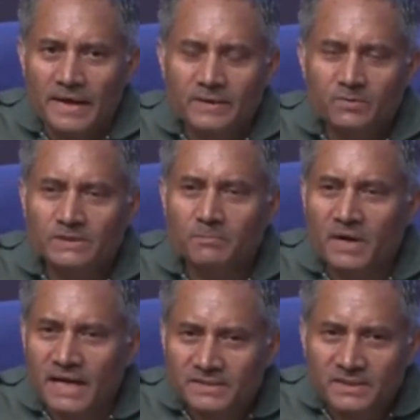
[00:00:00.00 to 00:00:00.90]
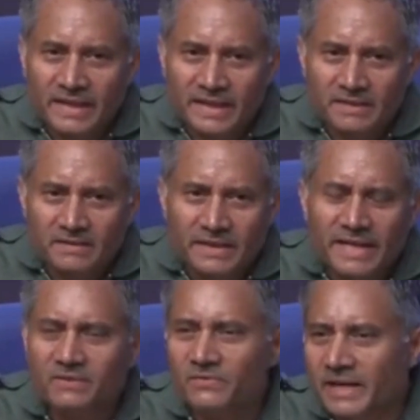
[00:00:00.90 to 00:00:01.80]
It was a mass raid
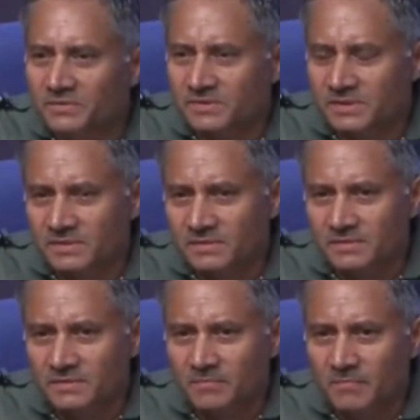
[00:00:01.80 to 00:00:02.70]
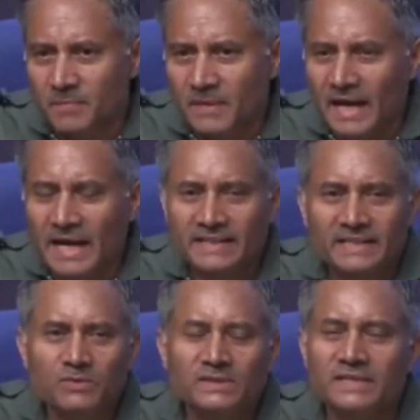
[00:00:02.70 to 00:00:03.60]
in waves, and
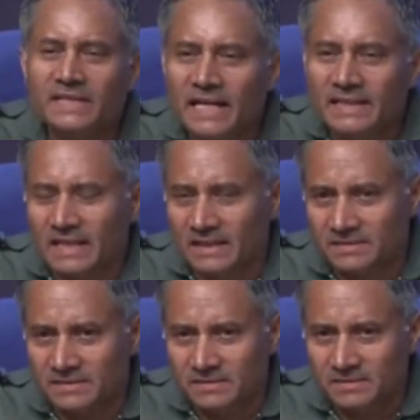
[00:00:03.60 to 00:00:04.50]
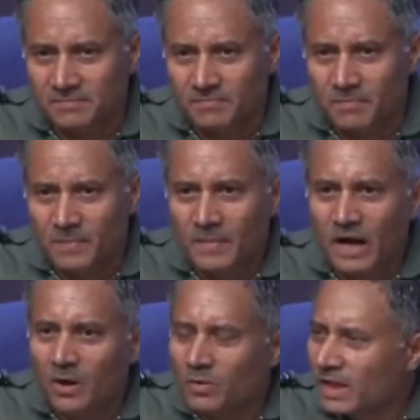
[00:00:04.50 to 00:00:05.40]
it was relentless.
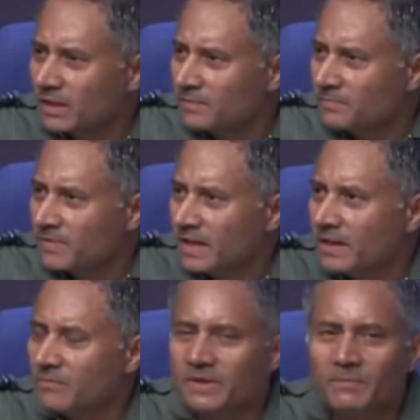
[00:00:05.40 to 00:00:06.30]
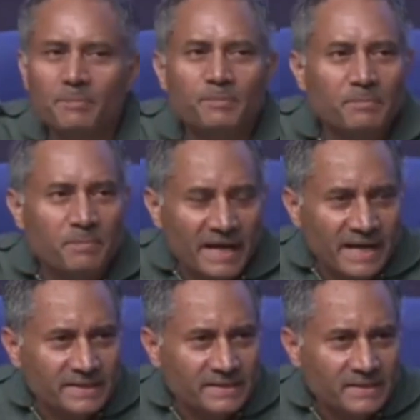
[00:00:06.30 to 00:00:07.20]
However, we were
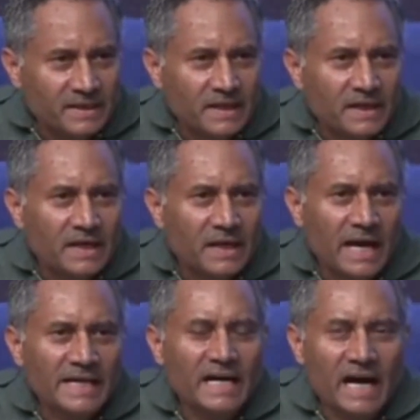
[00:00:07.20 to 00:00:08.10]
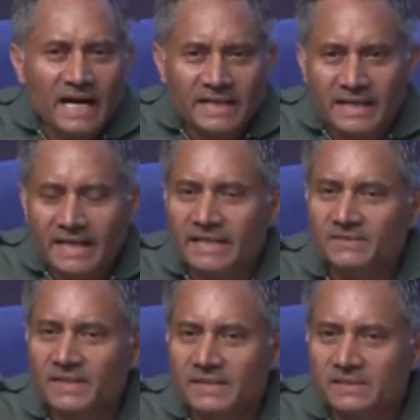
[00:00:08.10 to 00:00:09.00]
prepared, and our air
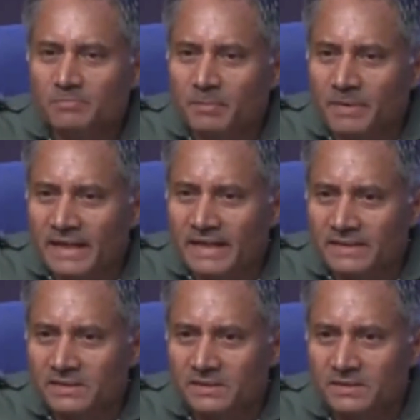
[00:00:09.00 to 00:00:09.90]
defense preparedness